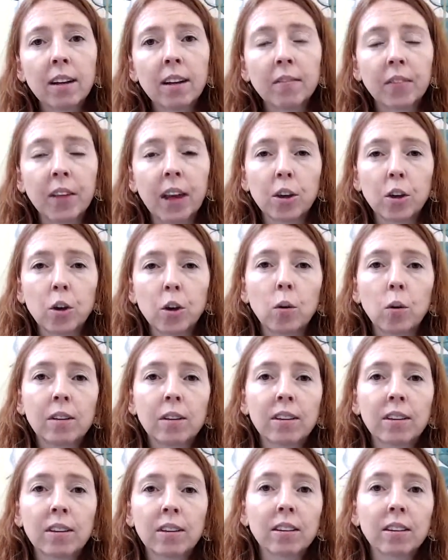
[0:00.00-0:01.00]
that you could
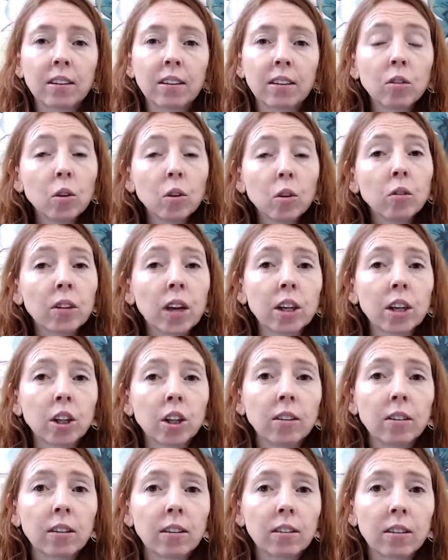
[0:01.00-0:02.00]
take this as 2
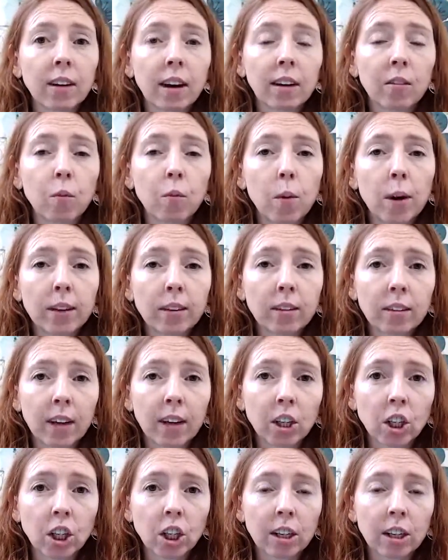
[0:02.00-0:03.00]
sessions instead of 1 session.